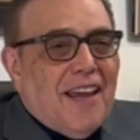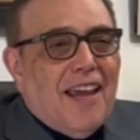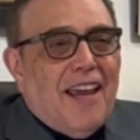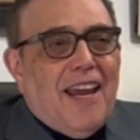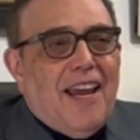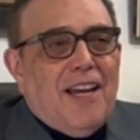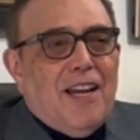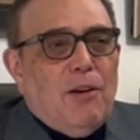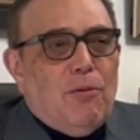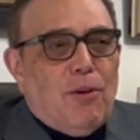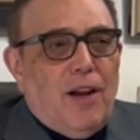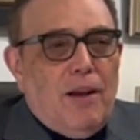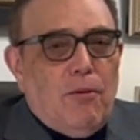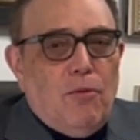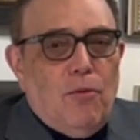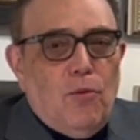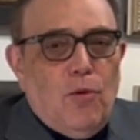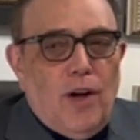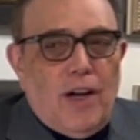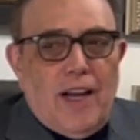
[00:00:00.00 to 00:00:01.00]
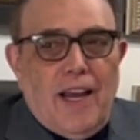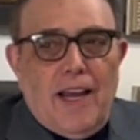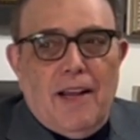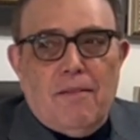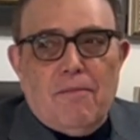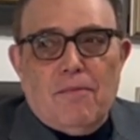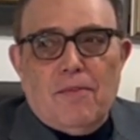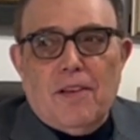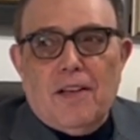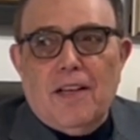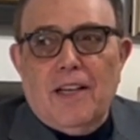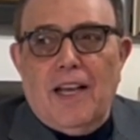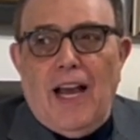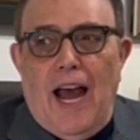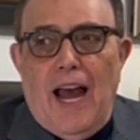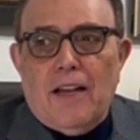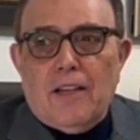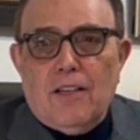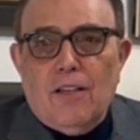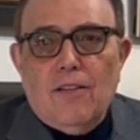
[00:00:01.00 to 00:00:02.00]
Any rate, when I
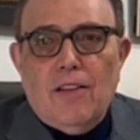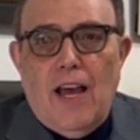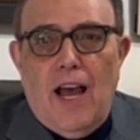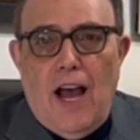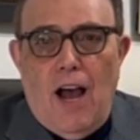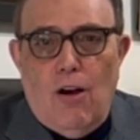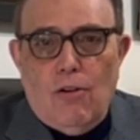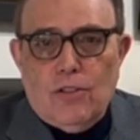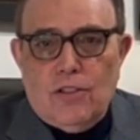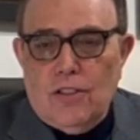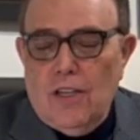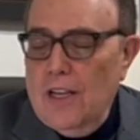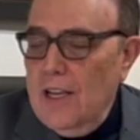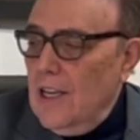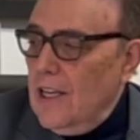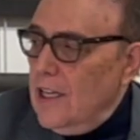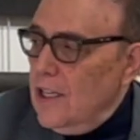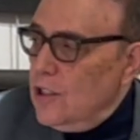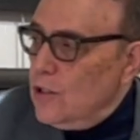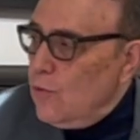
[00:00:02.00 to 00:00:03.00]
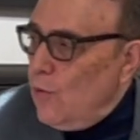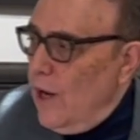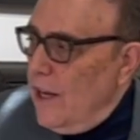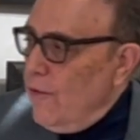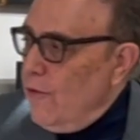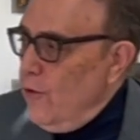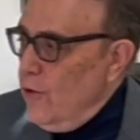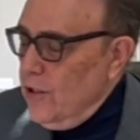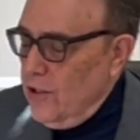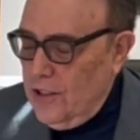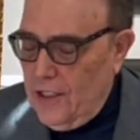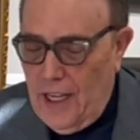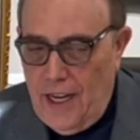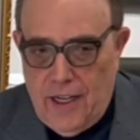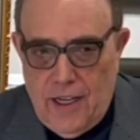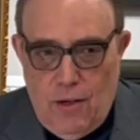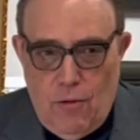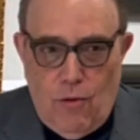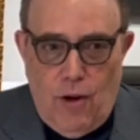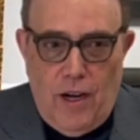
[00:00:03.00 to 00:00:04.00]
got to the house, his wife was
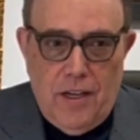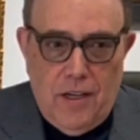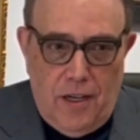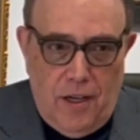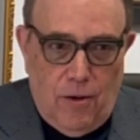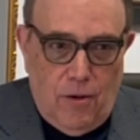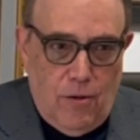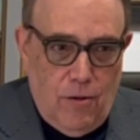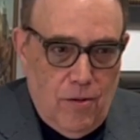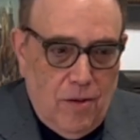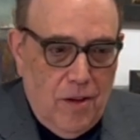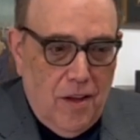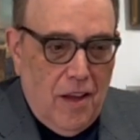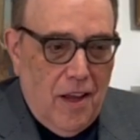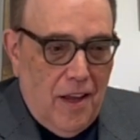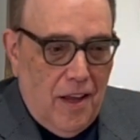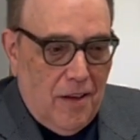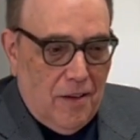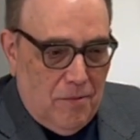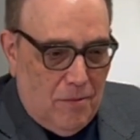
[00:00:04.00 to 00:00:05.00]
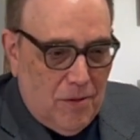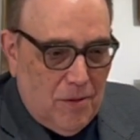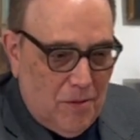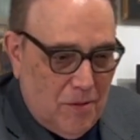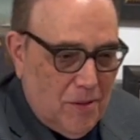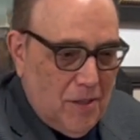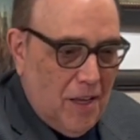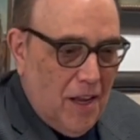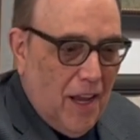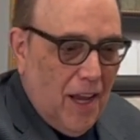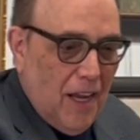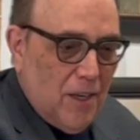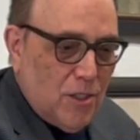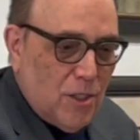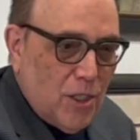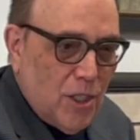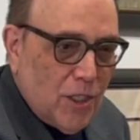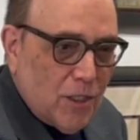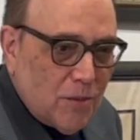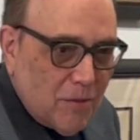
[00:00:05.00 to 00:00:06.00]
standing right here. And
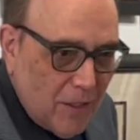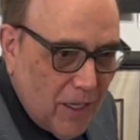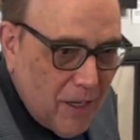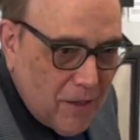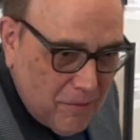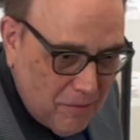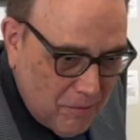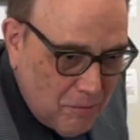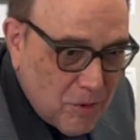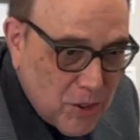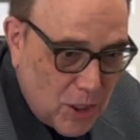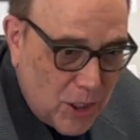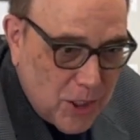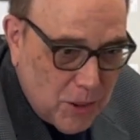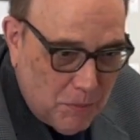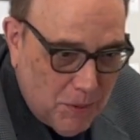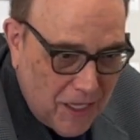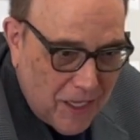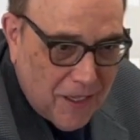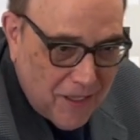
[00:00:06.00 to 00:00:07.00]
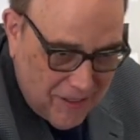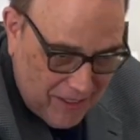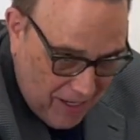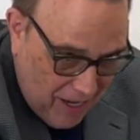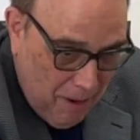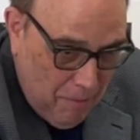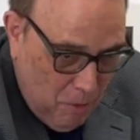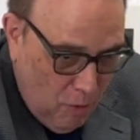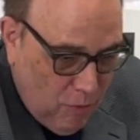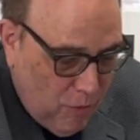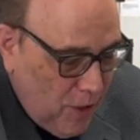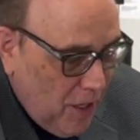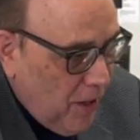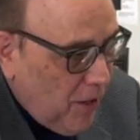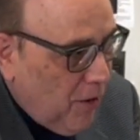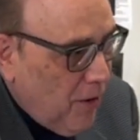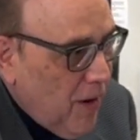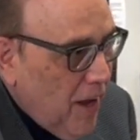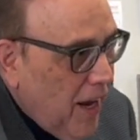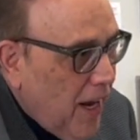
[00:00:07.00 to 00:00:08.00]
she's me, and I'm over
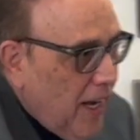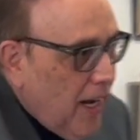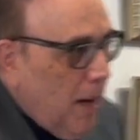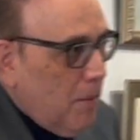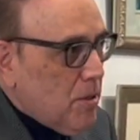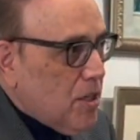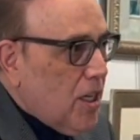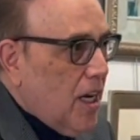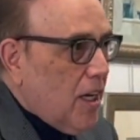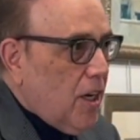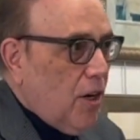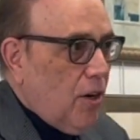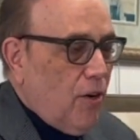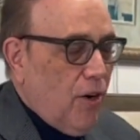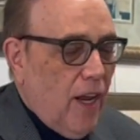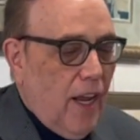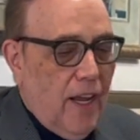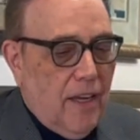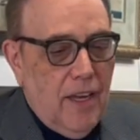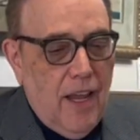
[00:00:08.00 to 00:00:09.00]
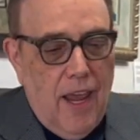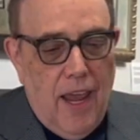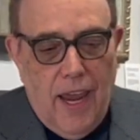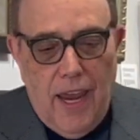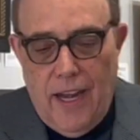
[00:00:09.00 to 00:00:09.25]
here, and I'm shaking her hand.